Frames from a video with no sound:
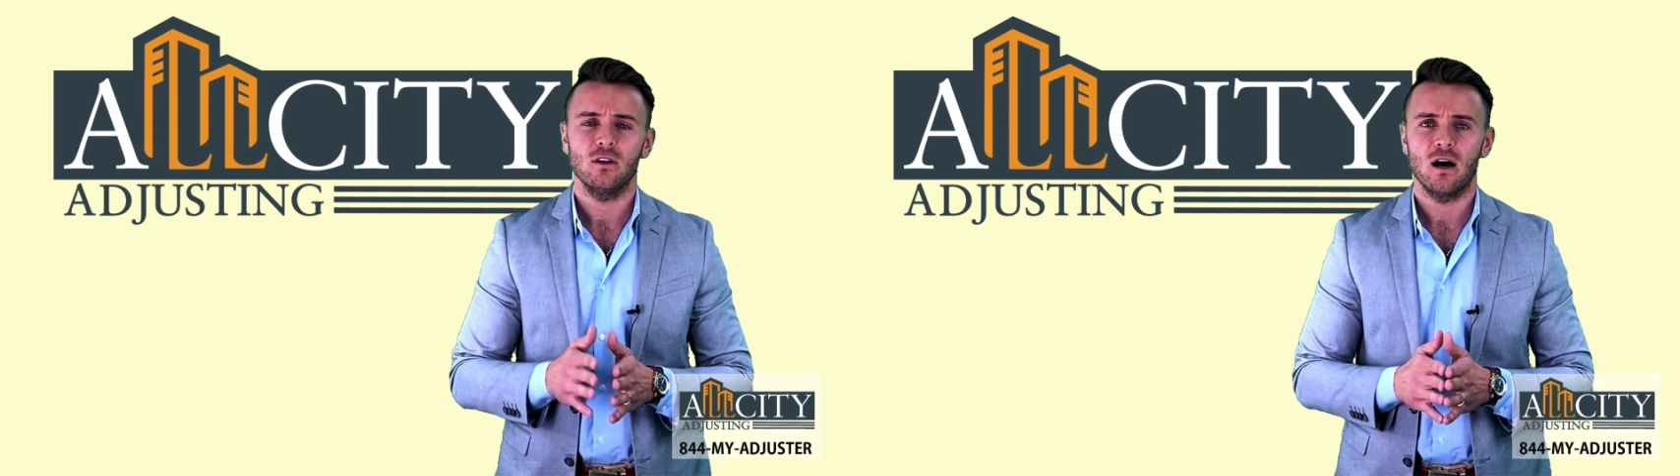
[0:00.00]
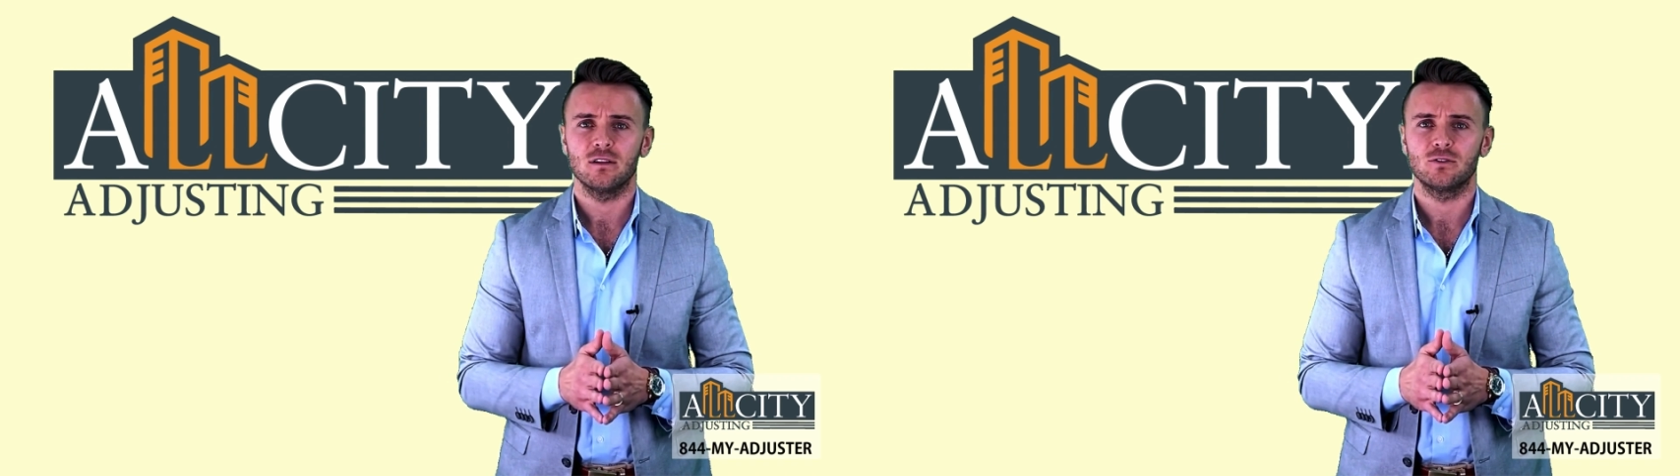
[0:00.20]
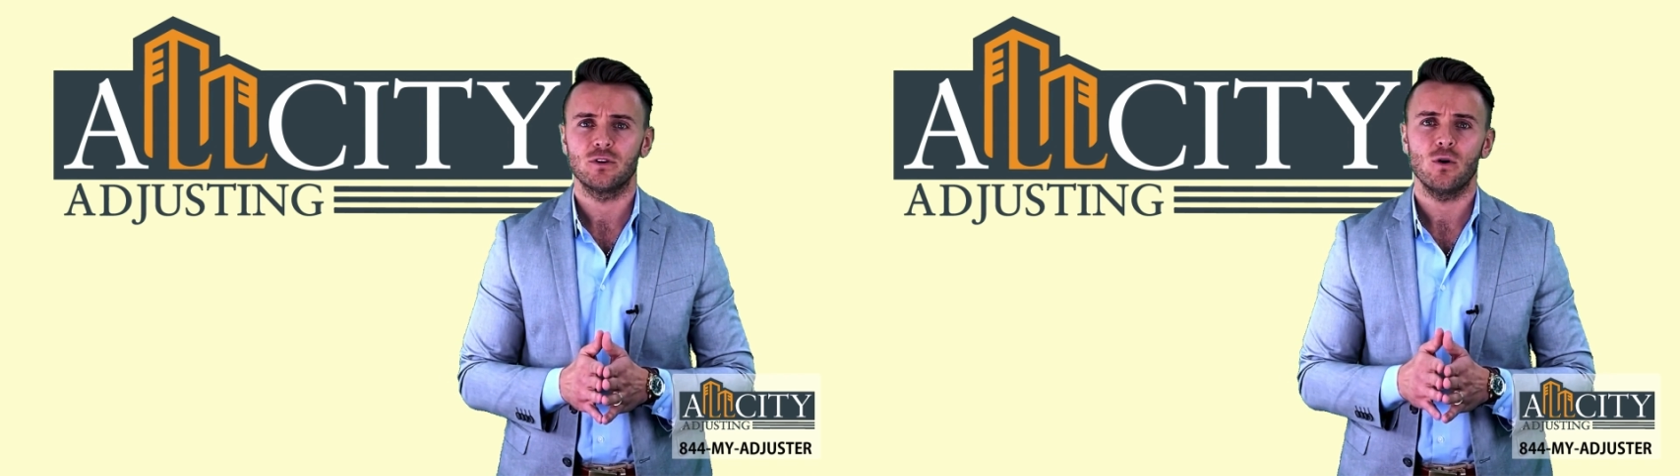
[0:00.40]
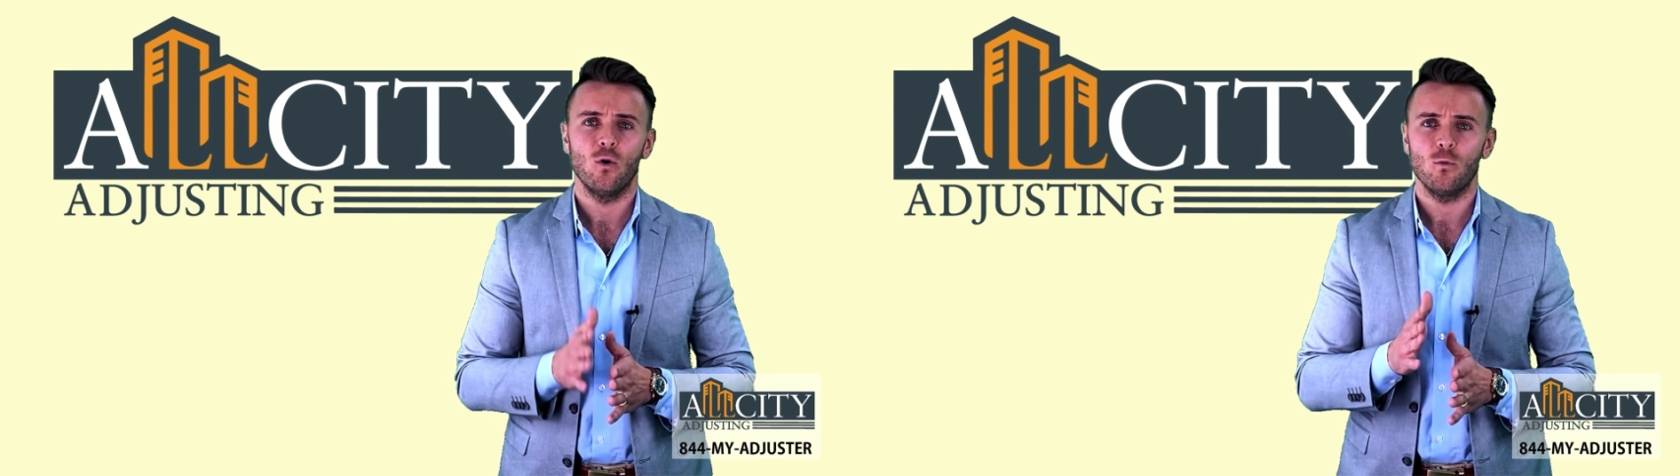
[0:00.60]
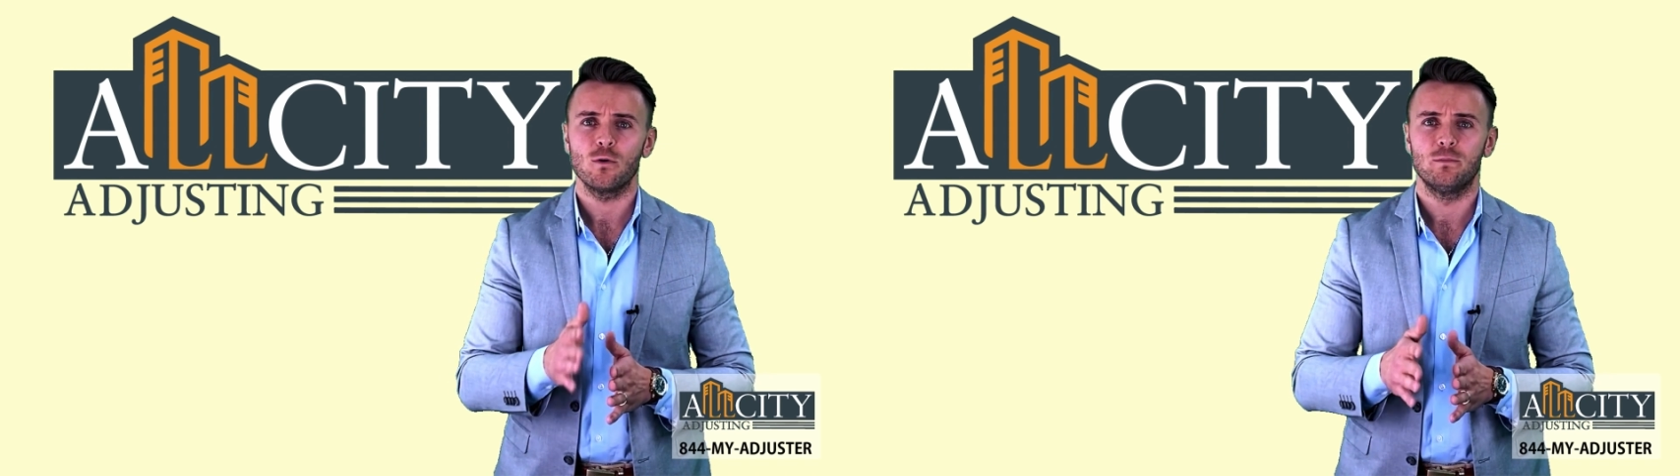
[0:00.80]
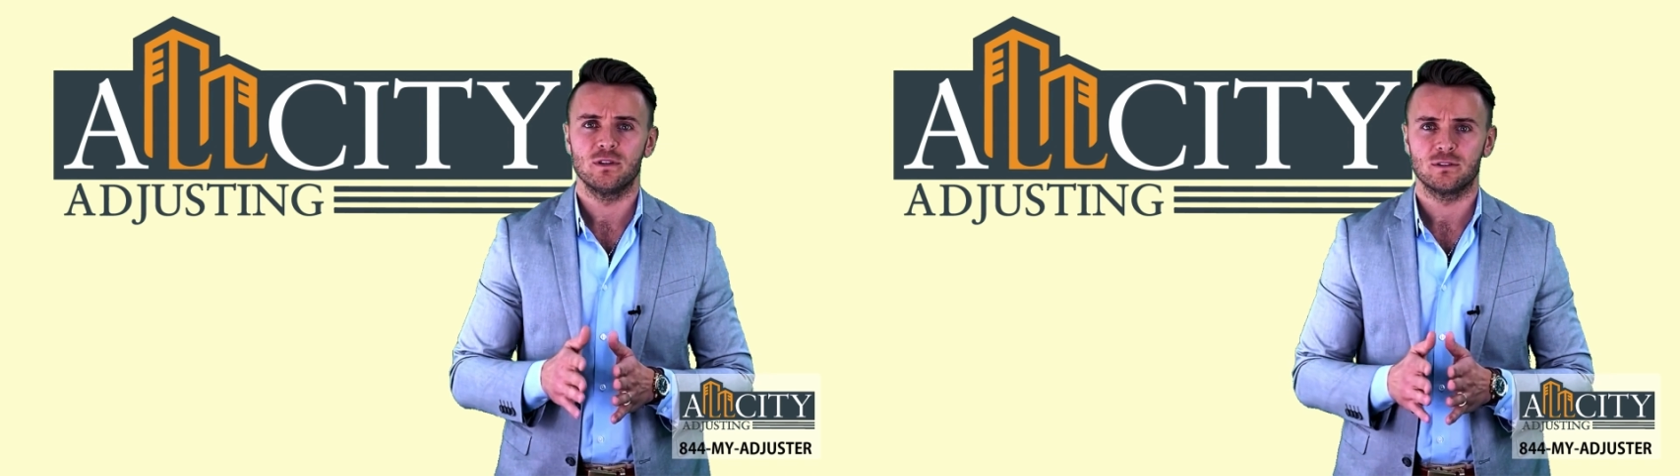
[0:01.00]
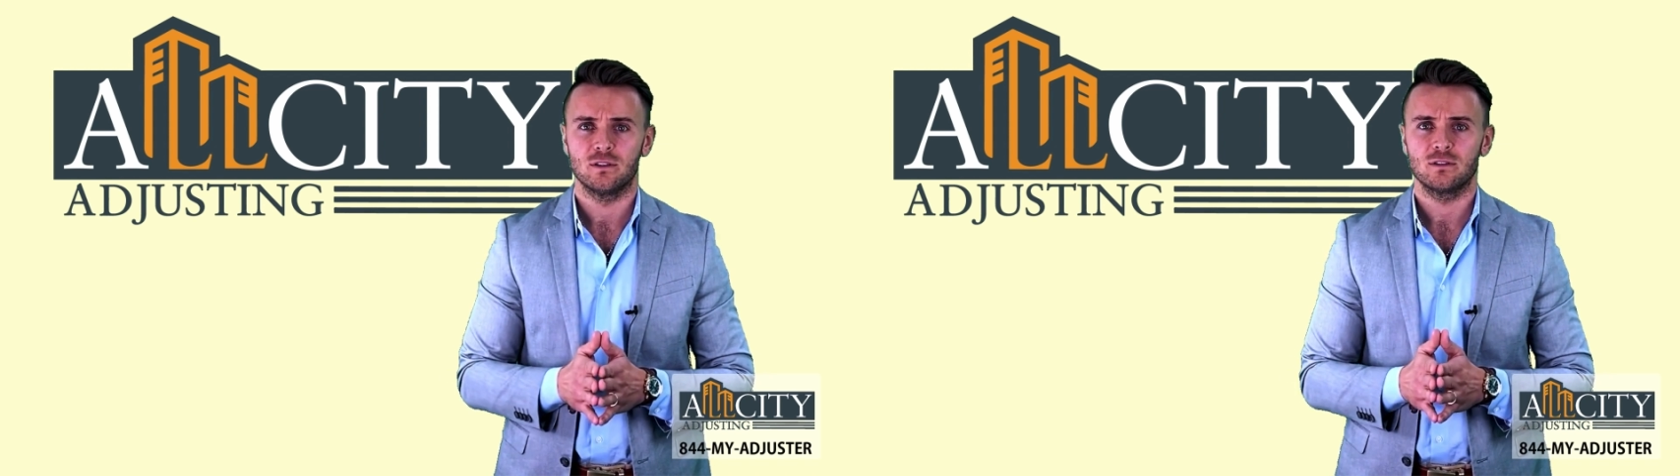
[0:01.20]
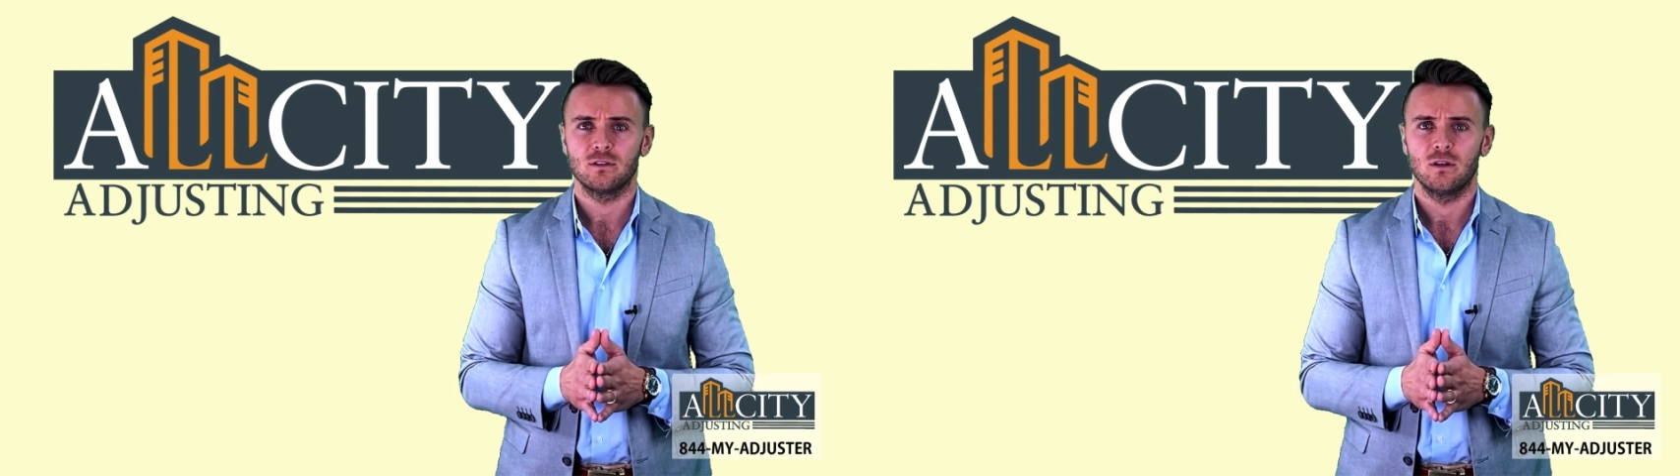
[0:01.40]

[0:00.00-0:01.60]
loss to their home or business,